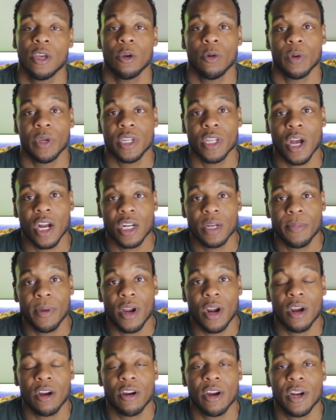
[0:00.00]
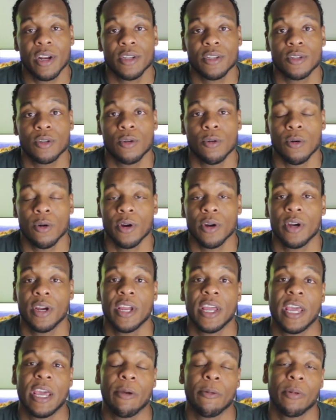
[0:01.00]
We talked about our credit score,
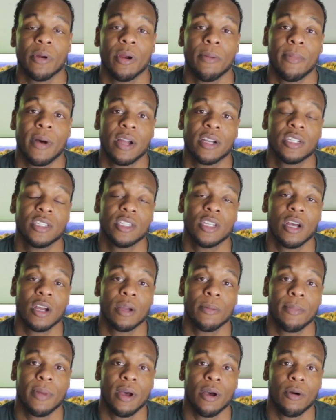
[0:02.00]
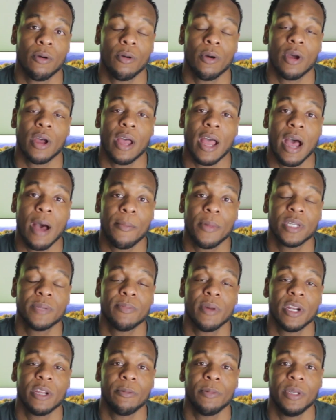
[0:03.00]
and we're about to talk about how much
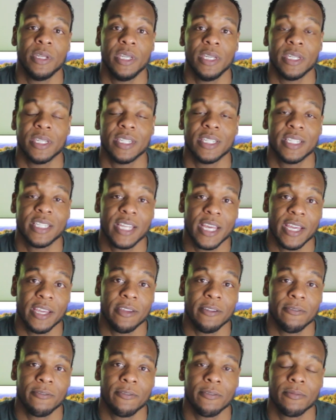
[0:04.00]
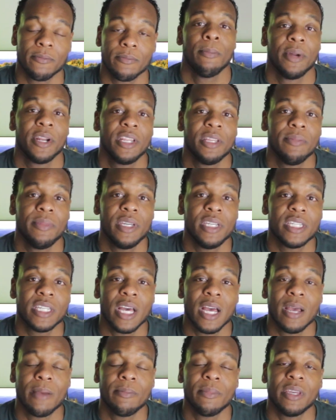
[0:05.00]
money we need to save. But in the
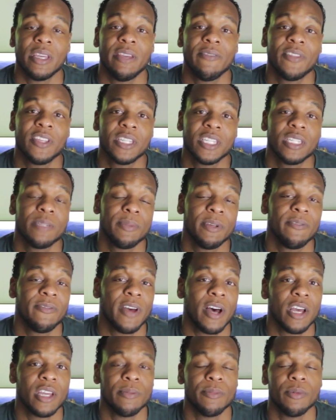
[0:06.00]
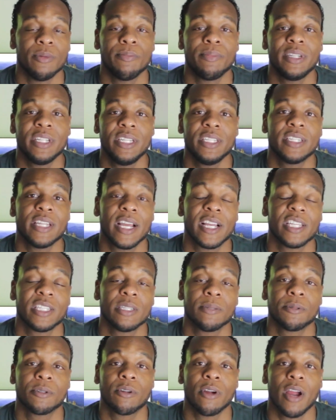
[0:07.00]
meantime, if this has been valuable, please like and
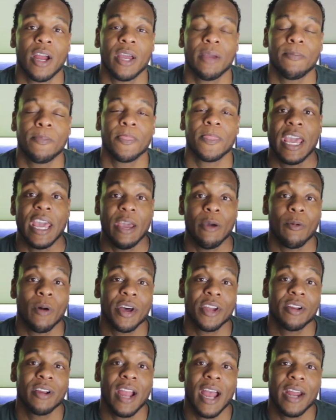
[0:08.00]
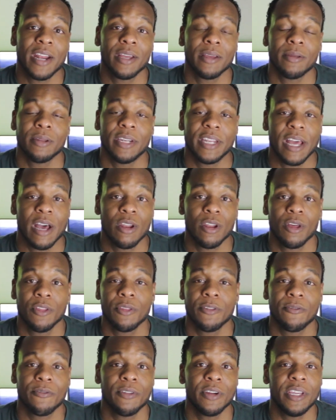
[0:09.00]
subscribe. And while you're at it, download
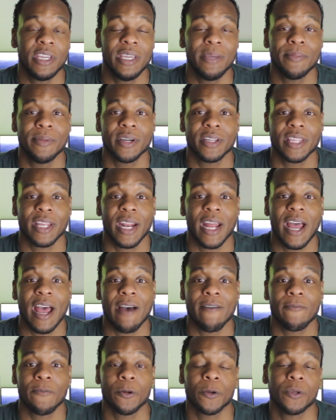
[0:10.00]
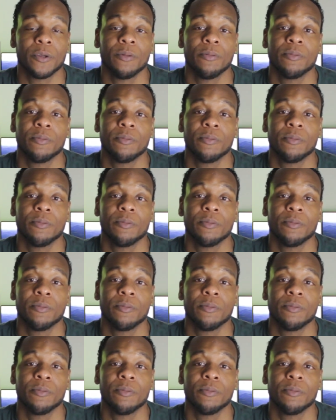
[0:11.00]
the free ebook that I have for you,